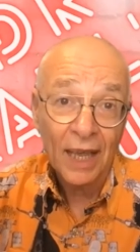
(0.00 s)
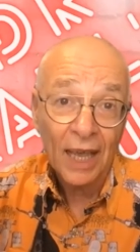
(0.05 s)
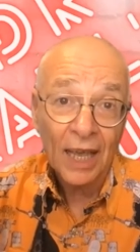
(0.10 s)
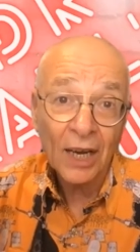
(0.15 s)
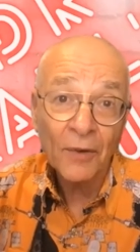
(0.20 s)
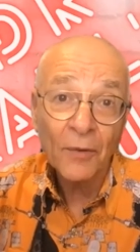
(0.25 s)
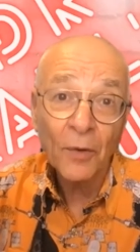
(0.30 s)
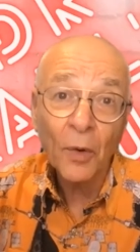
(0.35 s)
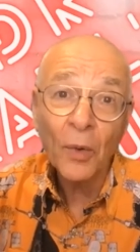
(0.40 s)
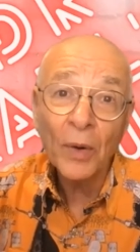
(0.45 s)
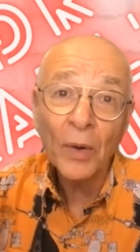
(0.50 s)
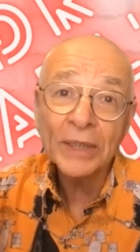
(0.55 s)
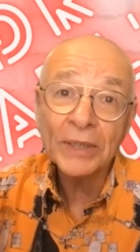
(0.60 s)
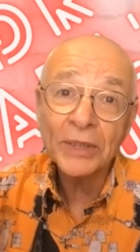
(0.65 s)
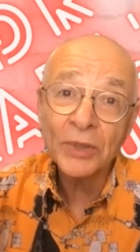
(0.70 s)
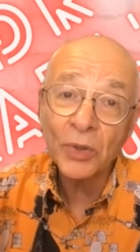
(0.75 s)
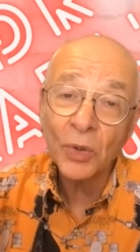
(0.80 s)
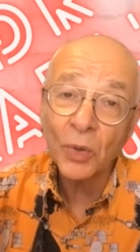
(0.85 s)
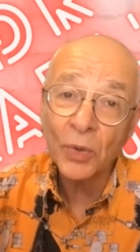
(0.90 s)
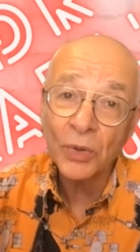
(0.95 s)
And I've
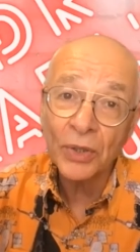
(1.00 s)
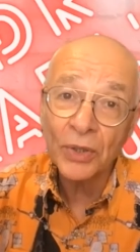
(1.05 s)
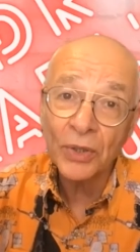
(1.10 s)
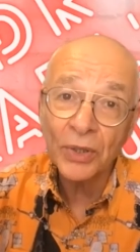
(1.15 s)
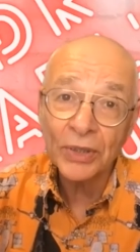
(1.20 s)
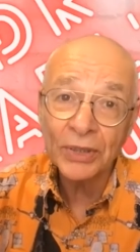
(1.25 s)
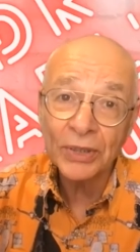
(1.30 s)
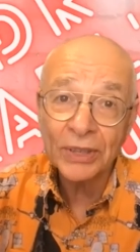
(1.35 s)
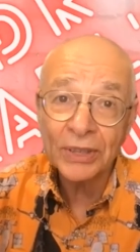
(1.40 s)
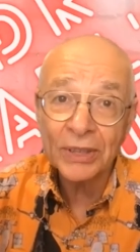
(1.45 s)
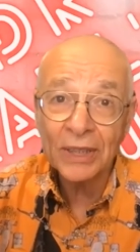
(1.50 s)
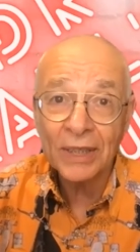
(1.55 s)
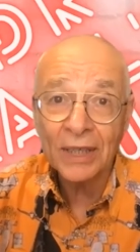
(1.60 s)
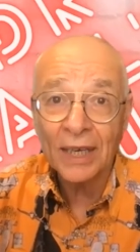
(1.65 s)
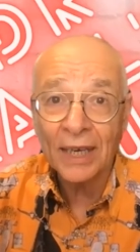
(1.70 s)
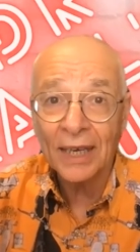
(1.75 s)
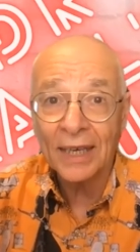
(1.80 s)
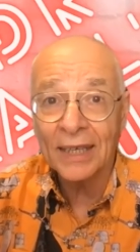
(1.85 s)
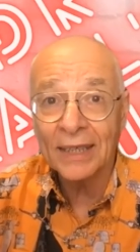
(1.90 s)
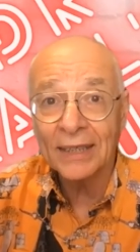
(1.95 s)
always thought that
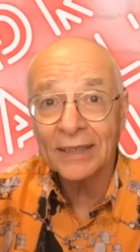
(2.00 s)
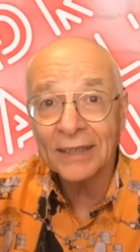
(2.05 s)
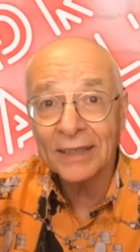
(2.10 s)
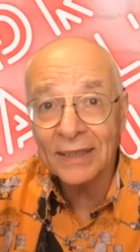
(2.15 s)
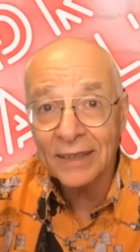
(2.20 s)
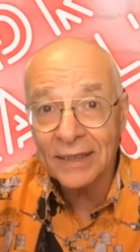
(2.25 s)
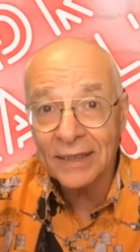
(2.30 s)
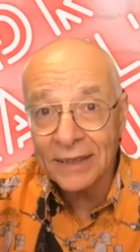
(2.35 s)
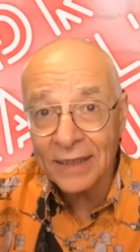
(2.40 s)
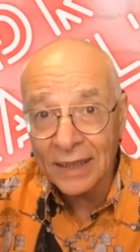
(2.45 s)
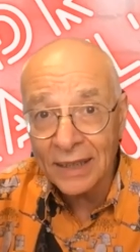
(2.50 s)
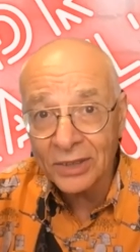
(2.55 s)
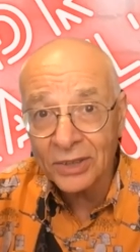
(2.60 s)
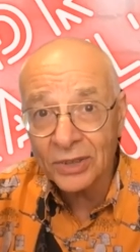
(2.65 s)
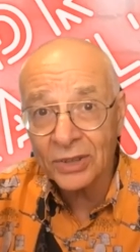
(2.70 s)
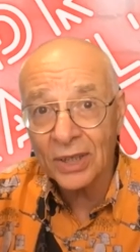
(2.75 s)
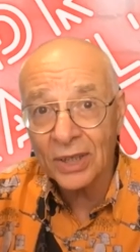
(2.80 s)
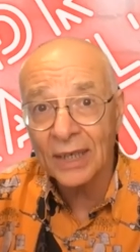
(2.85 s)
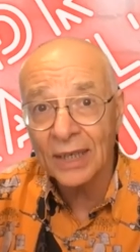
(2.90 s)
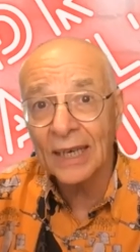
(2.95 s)
Yersinia is
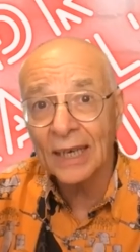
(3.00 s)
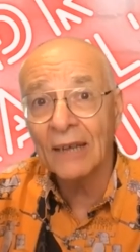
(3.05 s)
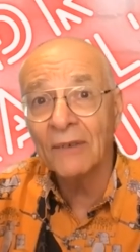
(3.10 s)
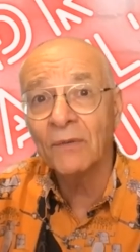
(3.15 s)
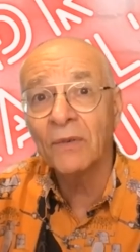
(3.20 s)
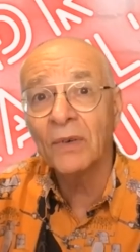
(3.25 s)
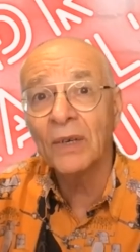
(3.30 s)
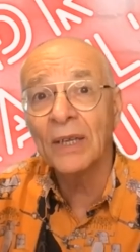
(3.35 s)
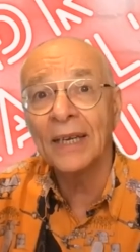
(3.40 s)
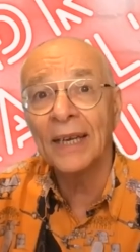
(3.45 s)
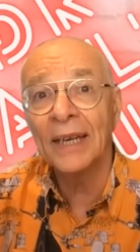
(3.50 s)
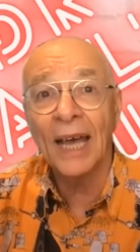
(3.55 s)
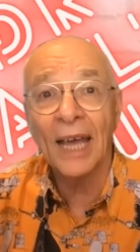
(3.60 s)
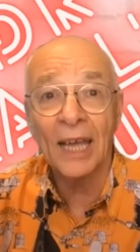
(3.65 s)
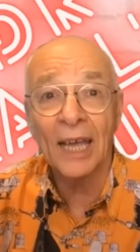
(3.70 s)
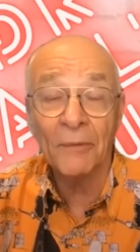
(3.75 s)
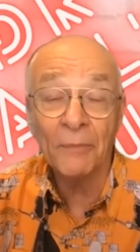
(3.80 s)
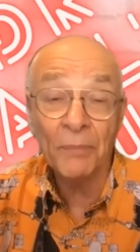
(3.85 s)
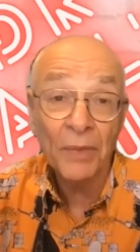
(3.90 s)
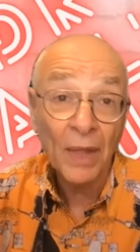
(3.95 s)
such a lovely
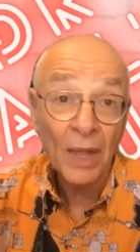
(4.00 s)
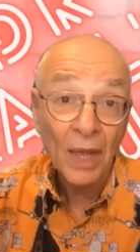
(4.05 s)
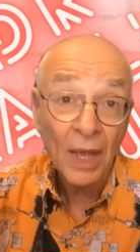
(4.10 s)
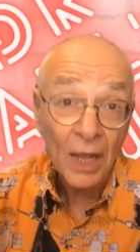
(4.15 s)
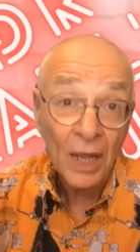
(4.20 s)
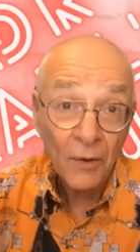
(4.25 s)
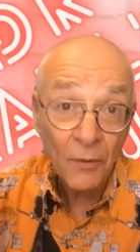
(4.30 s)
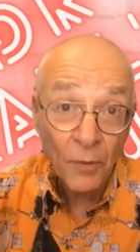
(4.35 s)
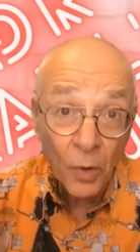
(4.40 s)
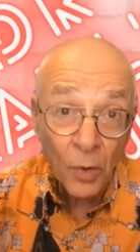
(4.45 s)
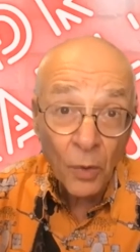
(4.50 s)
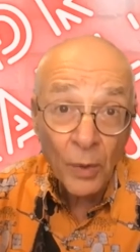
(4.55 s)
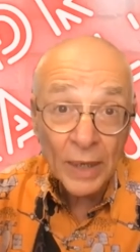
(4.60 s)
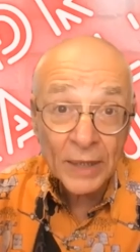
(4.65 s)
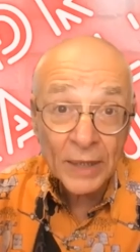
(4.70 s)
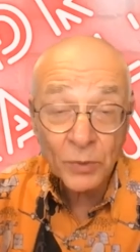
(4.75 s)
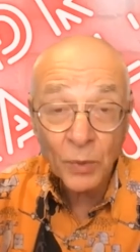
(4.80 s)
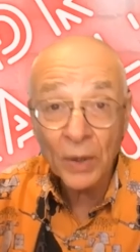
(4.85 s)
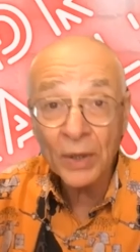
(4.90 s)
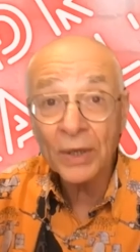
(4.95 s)
name. And I've
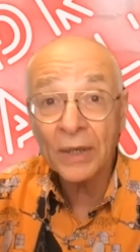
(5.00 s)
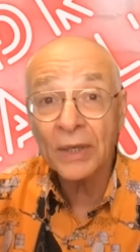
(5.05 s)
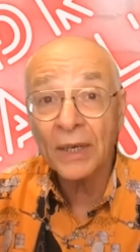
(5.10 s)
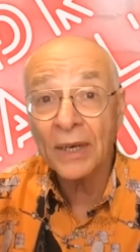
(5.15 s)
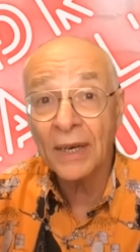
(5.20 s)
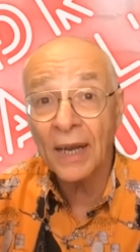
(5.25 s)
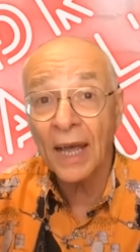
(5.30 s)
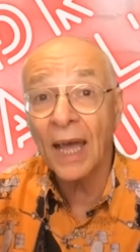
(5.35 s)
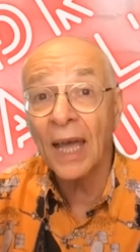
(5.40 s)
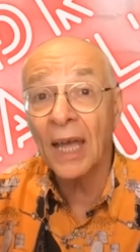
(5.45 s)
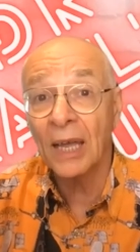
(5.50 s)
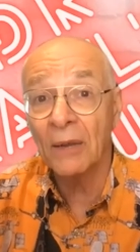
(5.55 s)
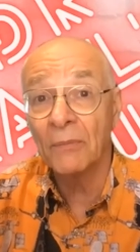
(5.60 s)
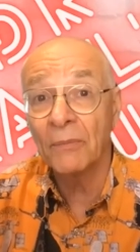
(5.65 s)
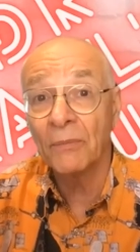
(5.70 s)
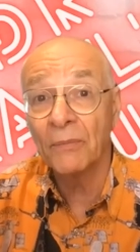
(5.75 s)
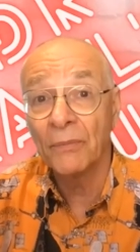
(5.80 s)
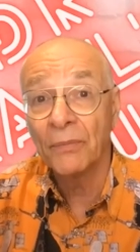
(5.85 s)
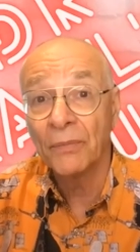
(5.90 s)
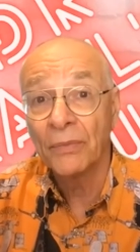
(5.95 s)
always wanted to name
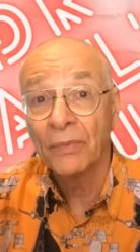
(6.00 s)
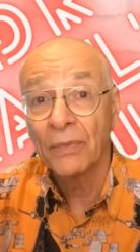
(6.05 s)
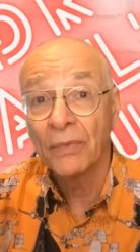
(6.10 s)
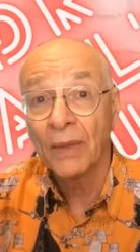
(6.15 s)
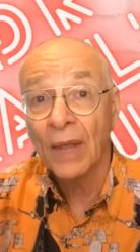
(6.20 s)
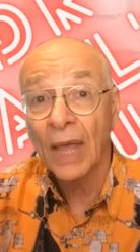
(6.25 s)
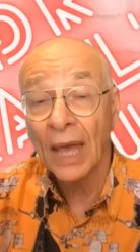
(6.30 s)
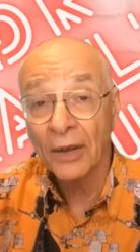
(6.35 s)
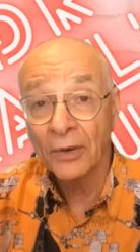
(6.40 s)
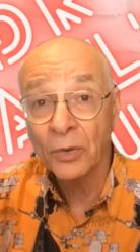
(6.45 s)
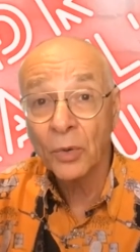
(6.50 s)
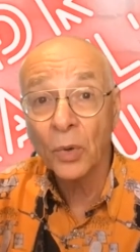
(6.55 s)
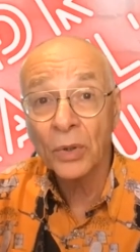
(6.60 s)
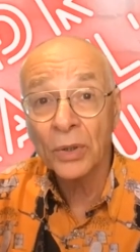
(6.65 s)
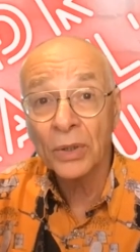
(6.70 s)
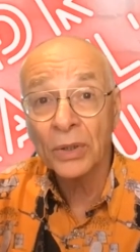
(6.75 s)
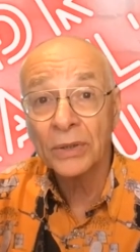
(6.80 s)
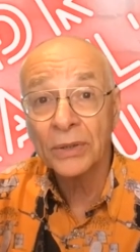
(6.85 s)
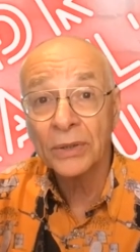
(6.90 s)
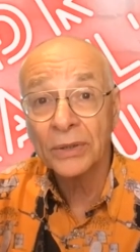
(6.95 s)
our
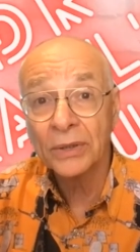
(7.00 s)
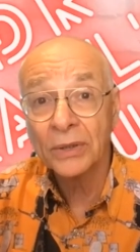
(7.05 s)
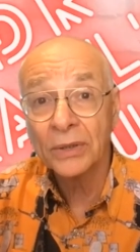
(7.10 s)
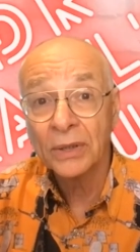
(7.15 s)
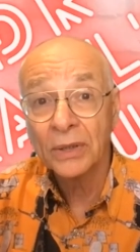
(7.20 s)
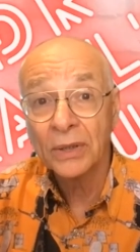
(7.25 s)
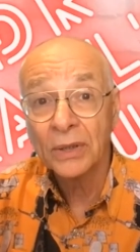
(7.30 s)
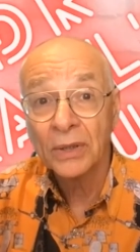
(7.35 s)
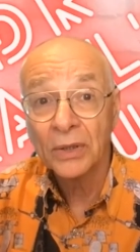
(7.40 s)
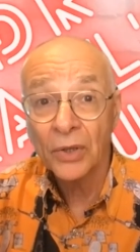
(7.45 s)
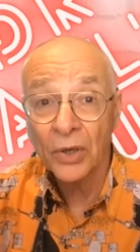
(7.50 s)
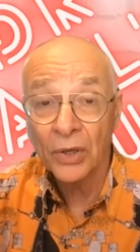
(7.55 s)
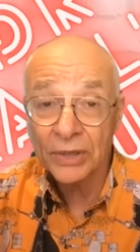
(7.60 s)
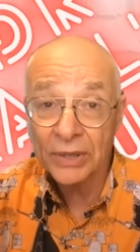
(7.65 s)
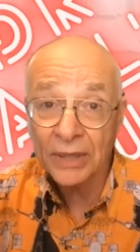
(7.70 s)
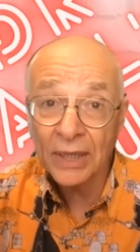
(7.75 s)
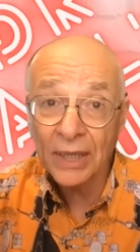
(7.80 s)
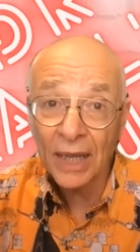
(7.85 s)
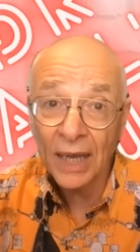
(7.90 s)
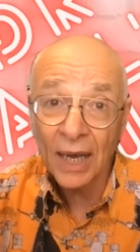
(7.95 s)
daughters
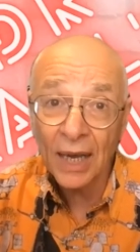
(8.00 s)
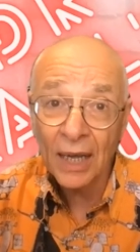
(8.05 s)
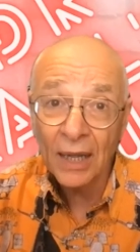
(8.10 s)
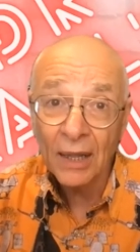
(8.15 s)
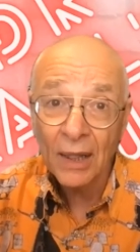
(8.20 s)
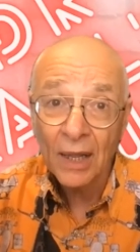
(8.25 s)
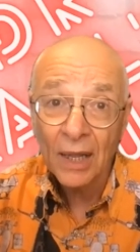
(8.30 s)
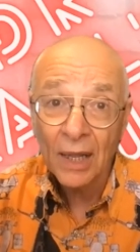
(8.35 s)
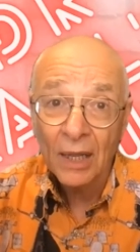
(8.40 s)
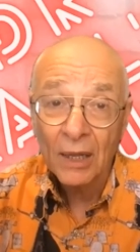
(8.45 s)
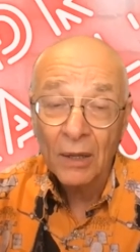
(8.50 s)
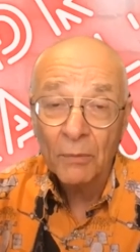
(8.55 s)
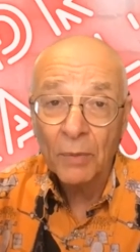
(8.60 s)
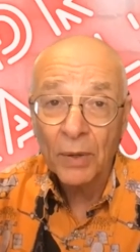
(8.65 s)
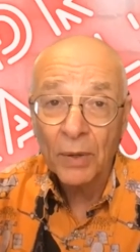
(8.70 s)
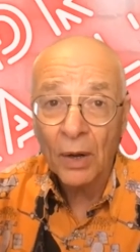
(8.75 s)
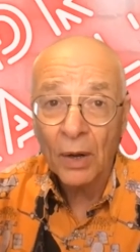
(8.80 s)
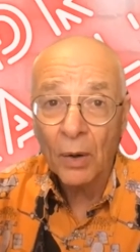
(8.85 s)
Yersinia, but I